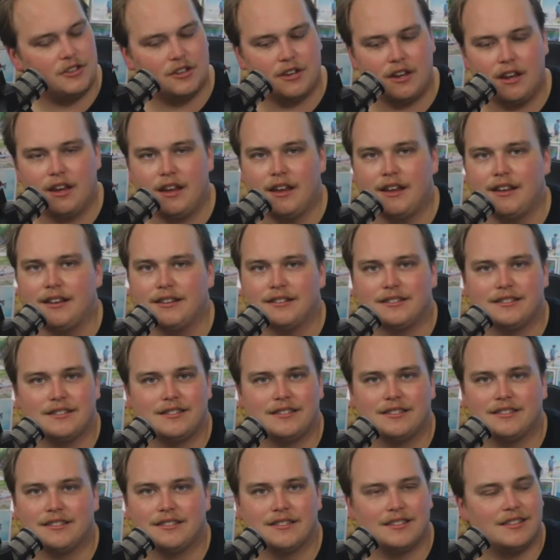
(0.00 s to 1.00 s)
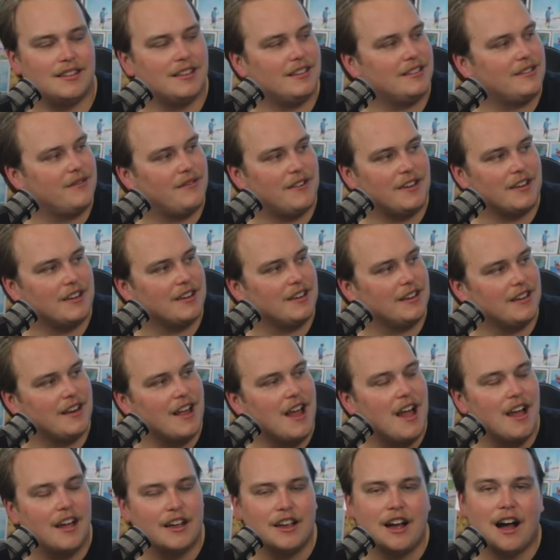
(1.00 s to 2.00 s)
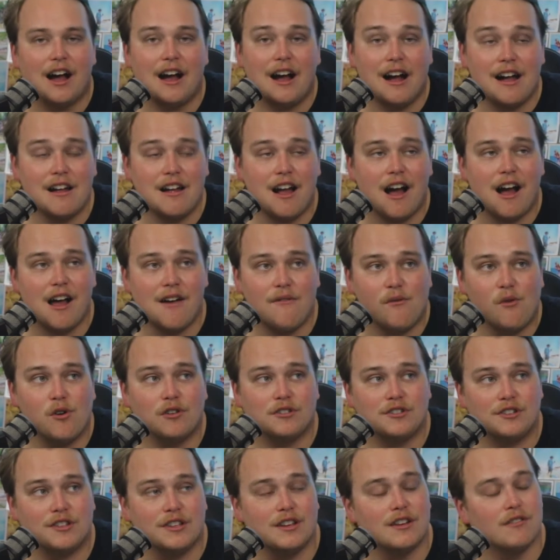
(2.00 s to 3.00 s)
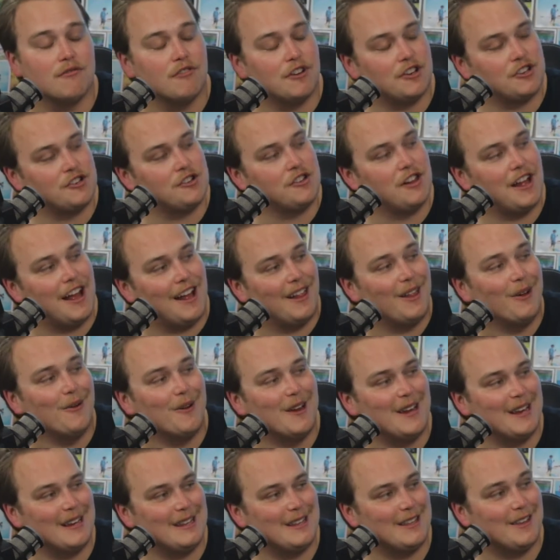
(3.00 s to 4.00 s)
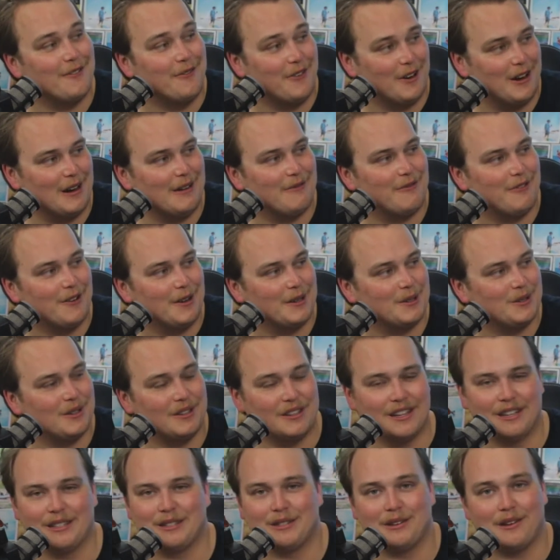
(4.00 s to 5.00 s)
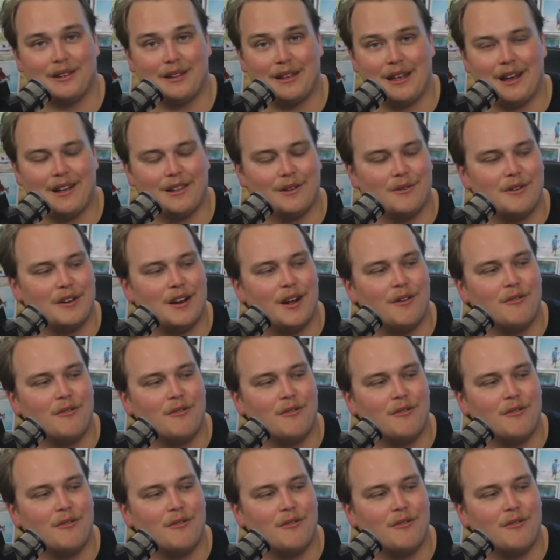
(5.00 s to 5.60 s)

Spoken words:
jeez, this fucking. I've watched the original Halloween, the very first one. That's the only Halloween I